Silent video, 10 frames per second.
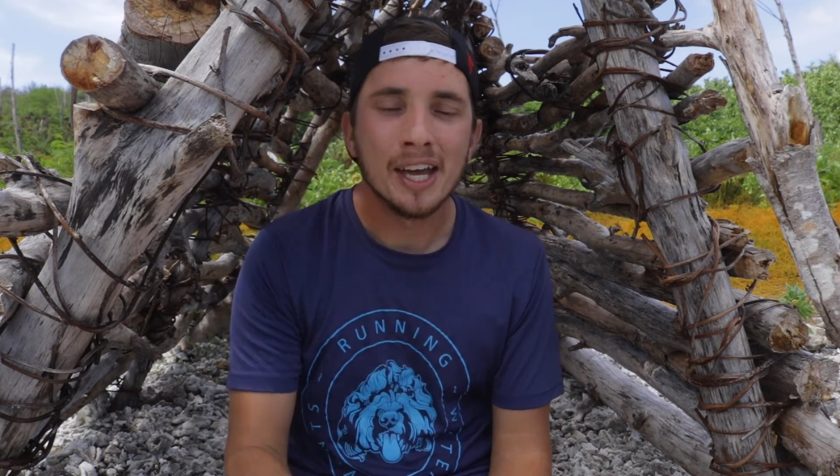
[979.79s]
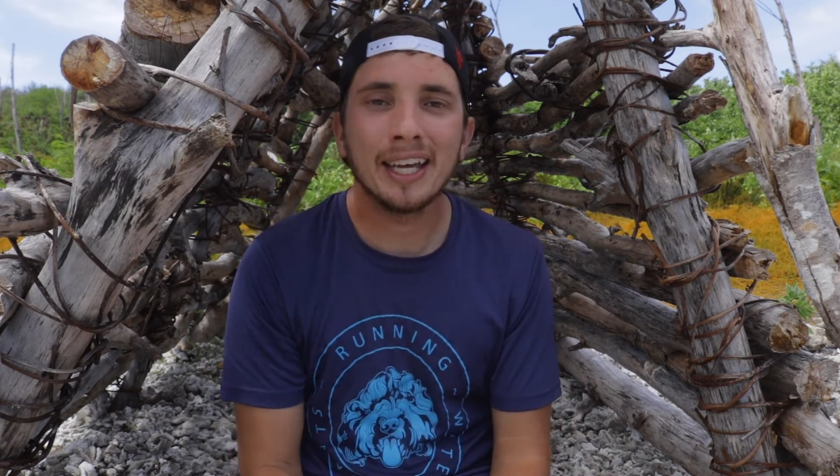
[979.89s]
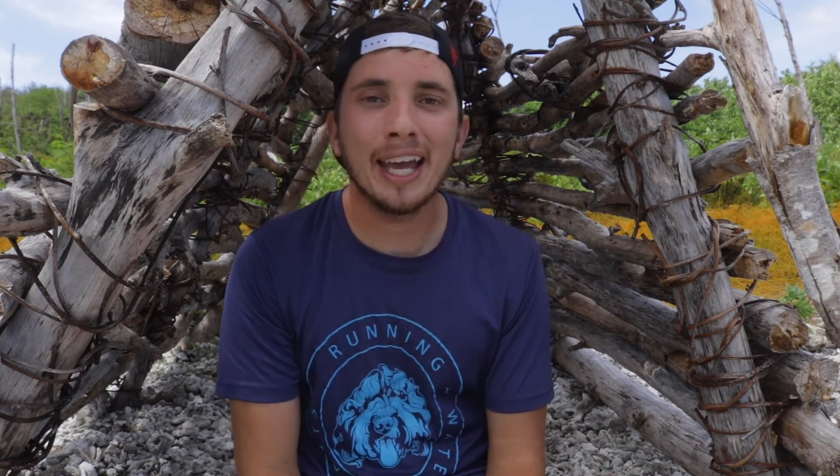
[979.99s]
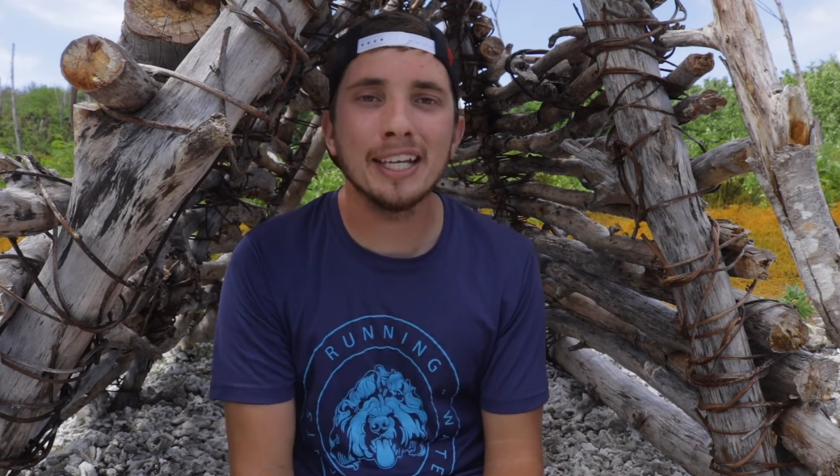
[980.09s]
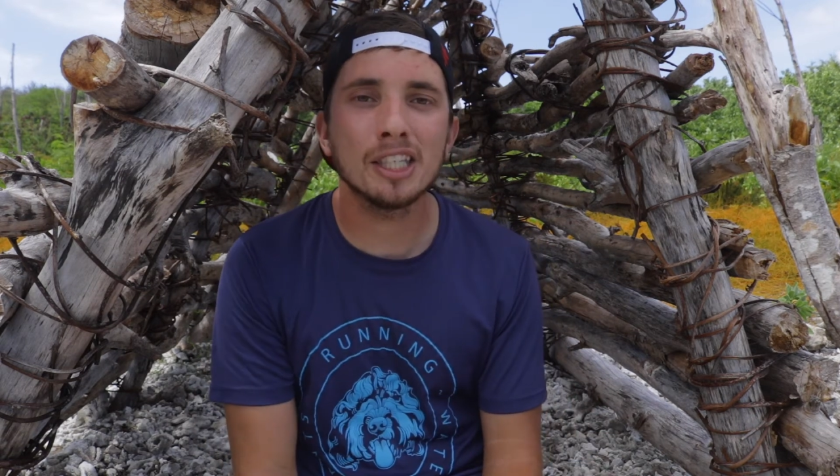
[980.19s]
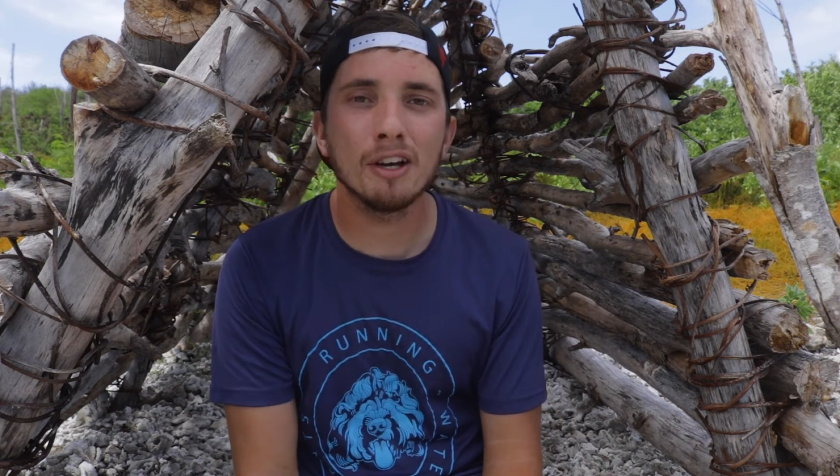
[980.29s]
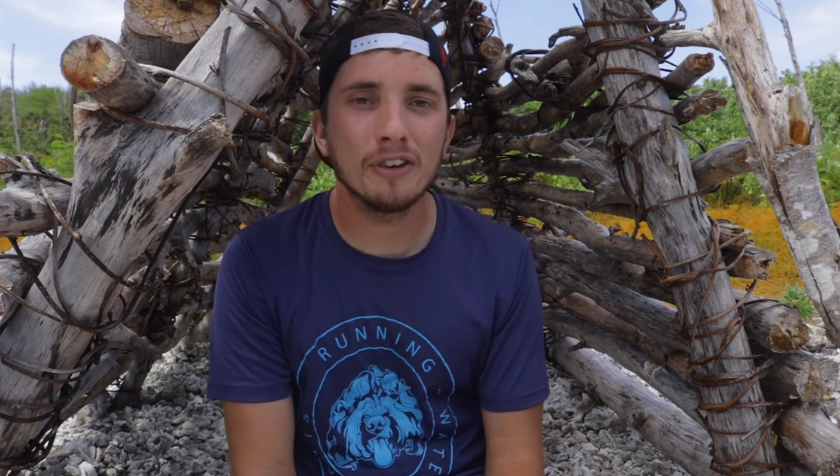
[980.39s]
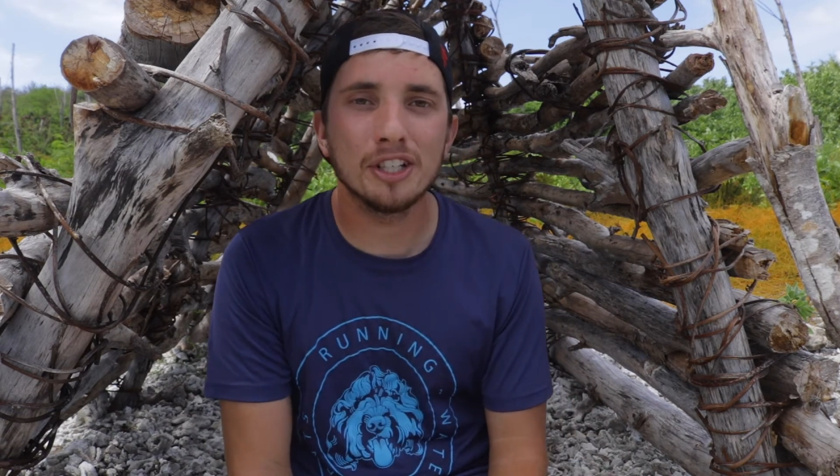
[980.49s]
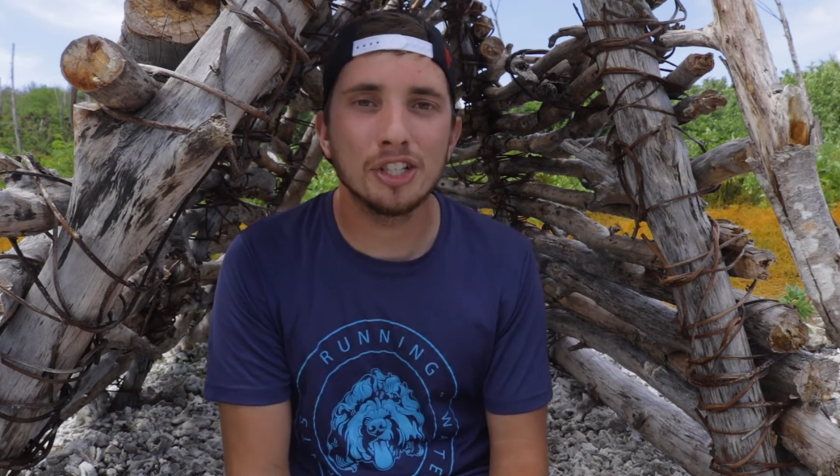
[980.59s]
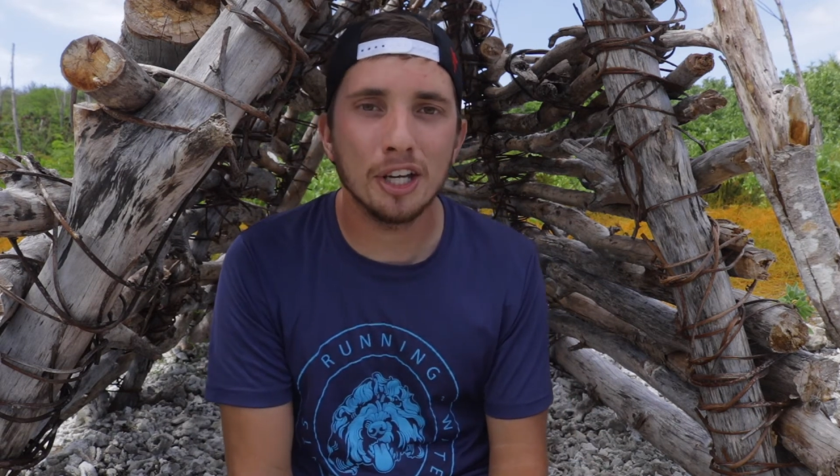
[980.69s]
case of
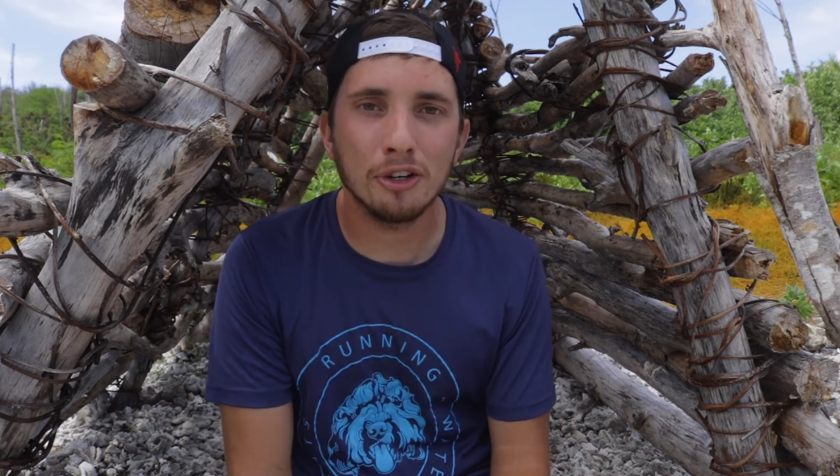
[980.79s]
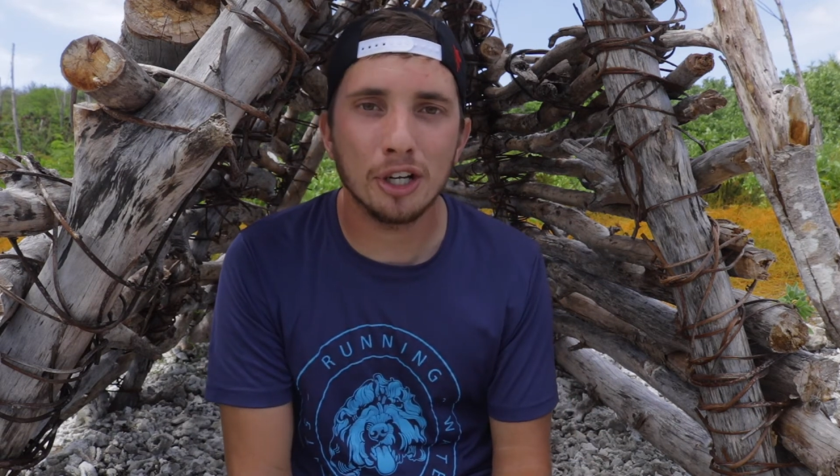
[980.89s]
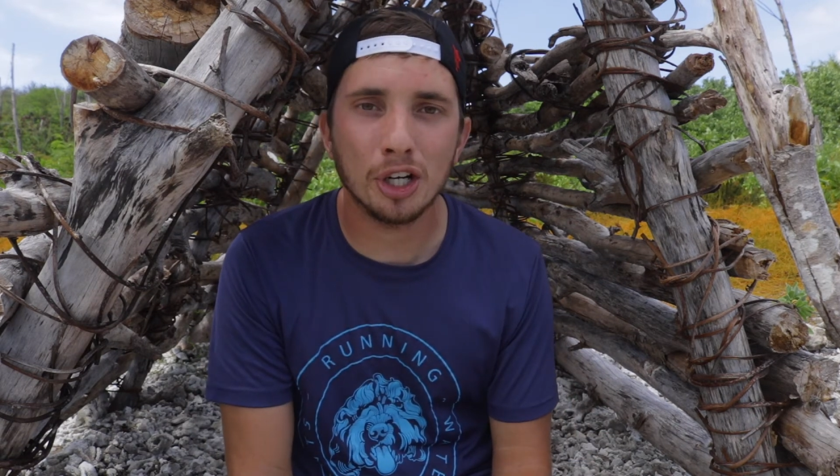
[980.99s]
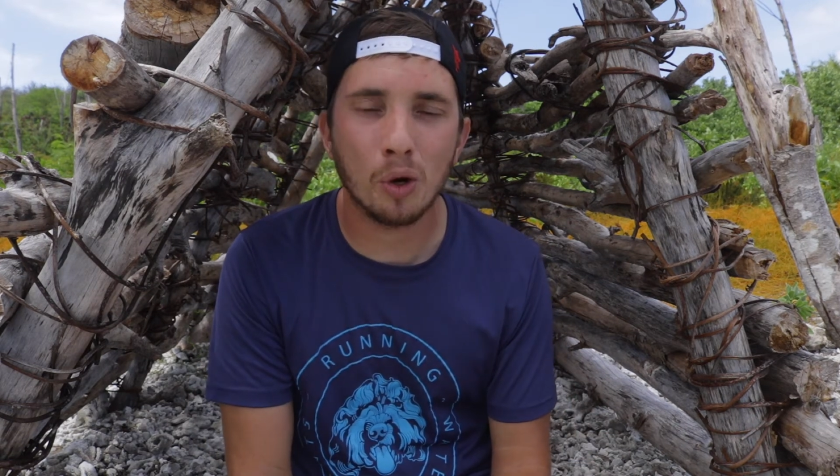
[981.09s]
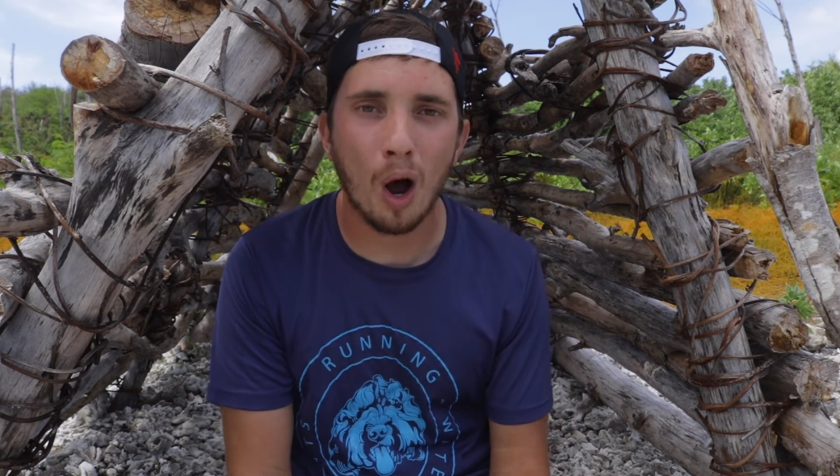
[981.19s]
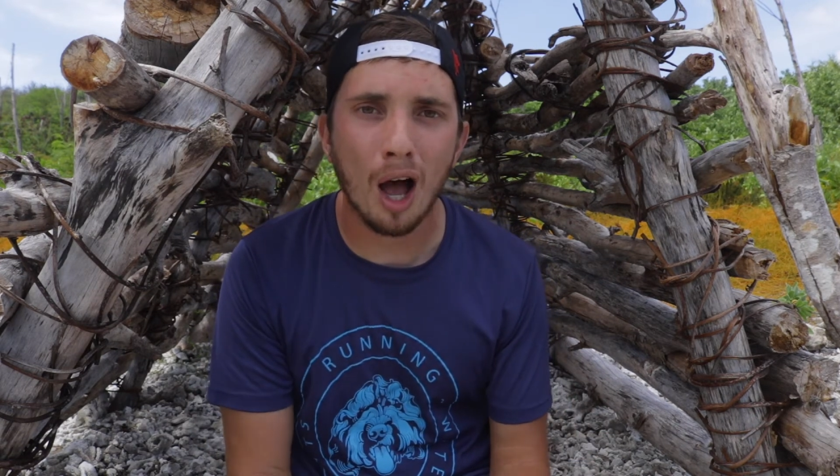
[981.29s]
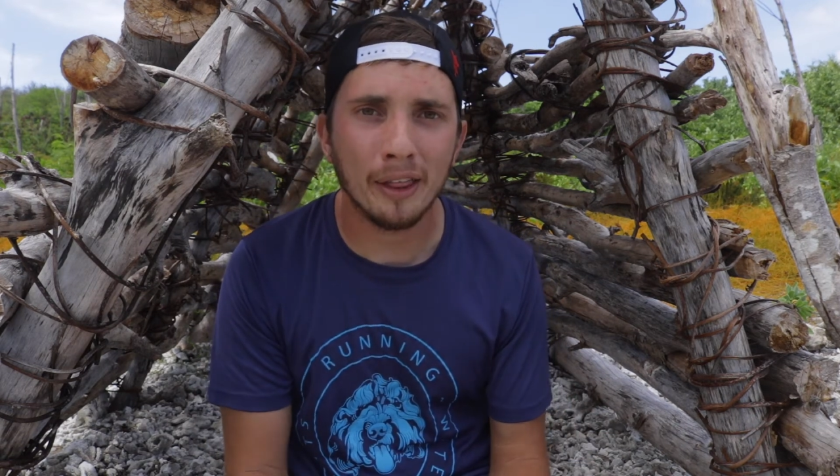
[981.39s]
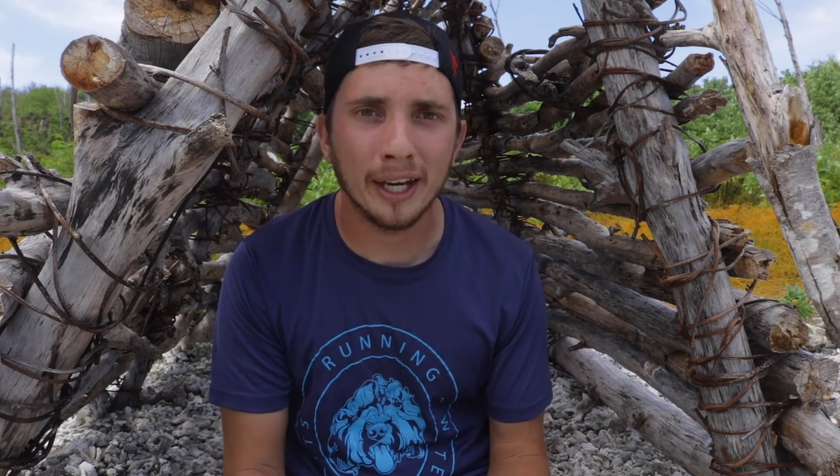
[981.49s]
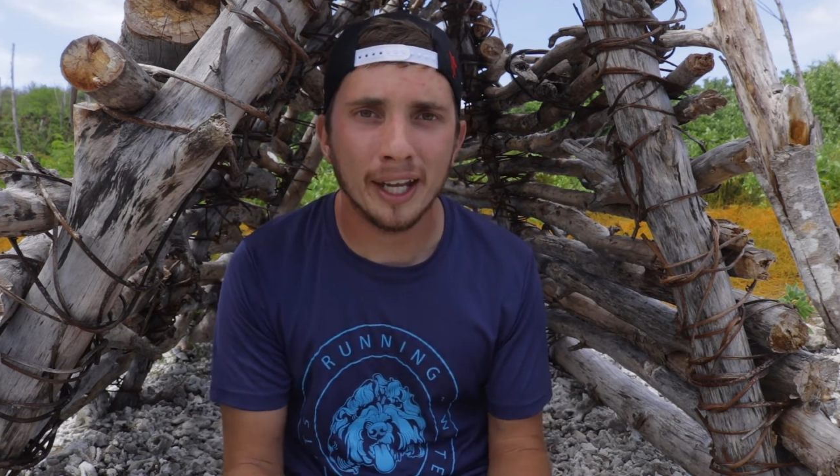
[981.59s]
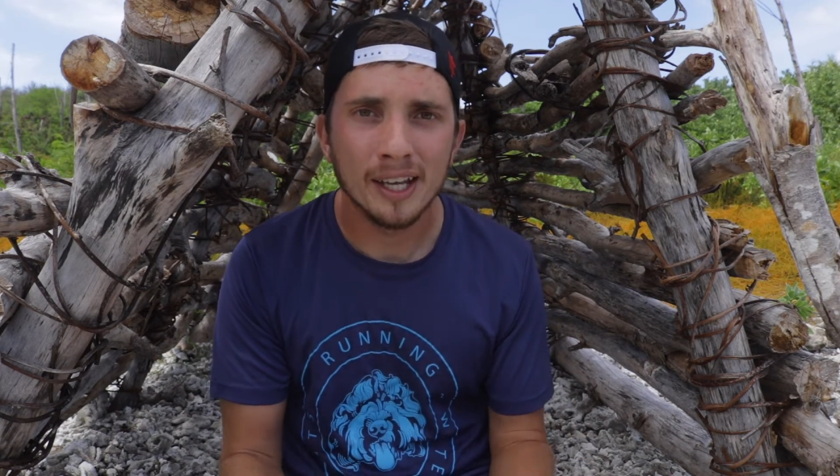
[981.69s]
gender
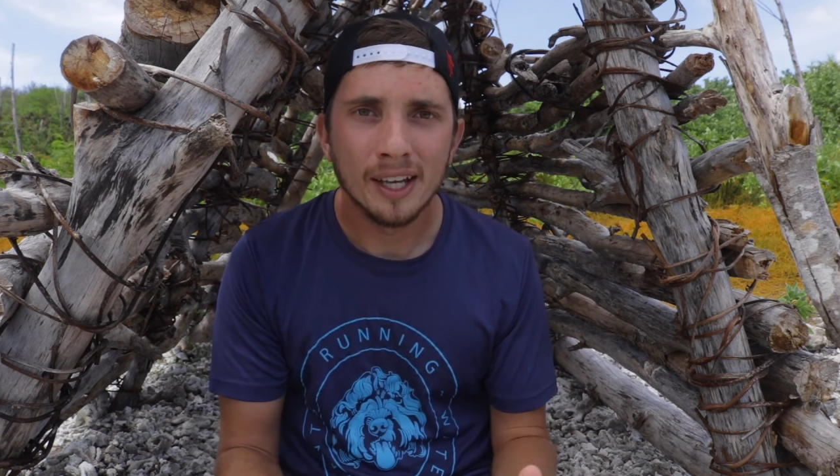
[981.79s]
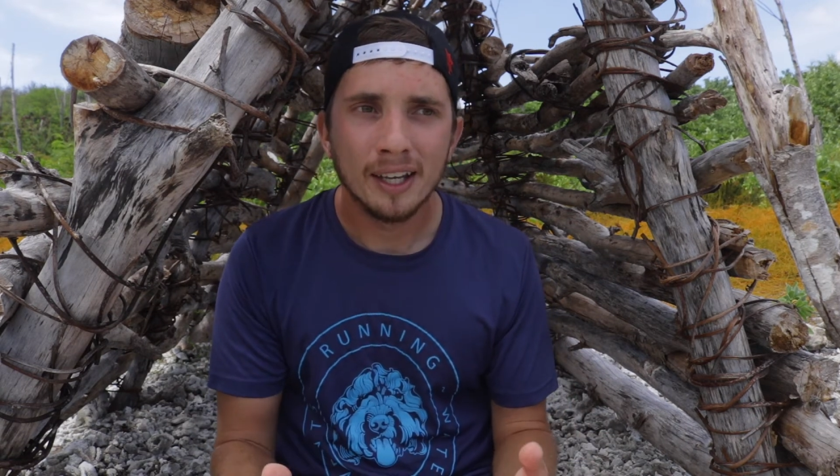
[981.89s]
inequality,